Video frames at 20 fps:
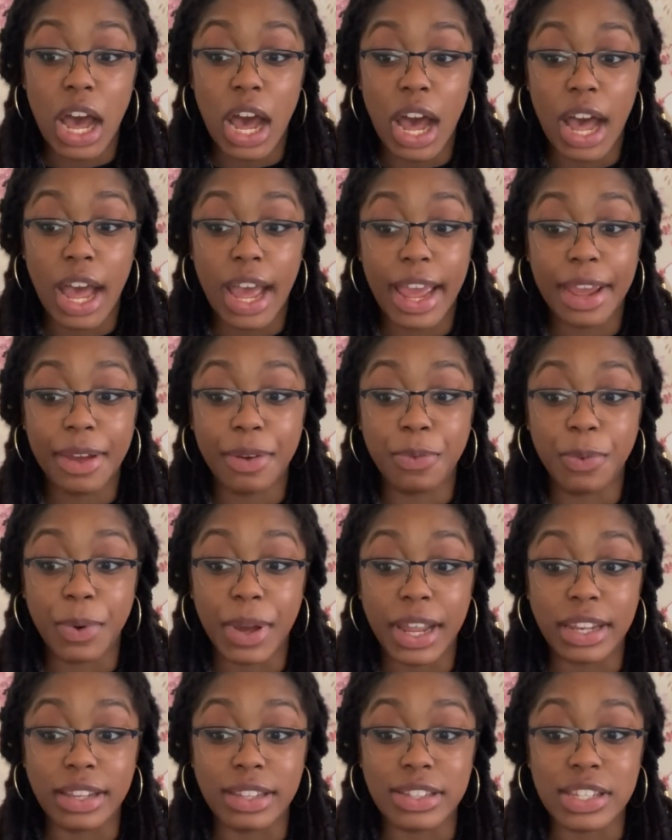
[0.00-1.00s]
I
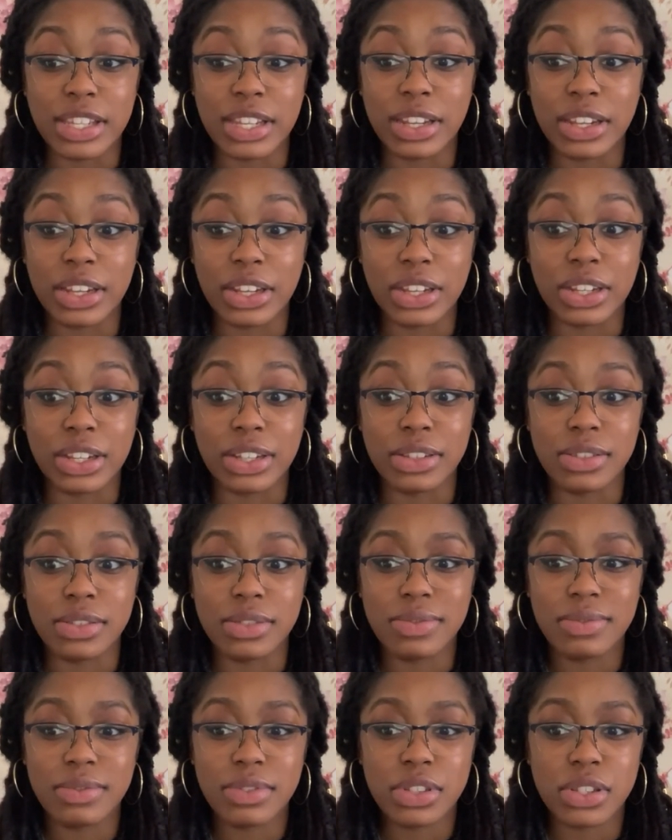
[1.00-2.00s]
went to
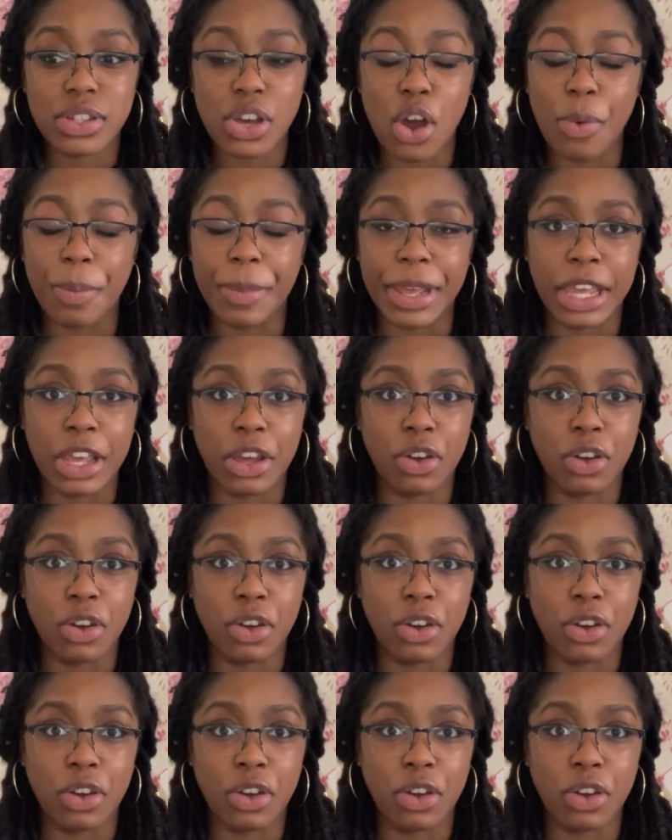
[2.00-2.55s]
Tommy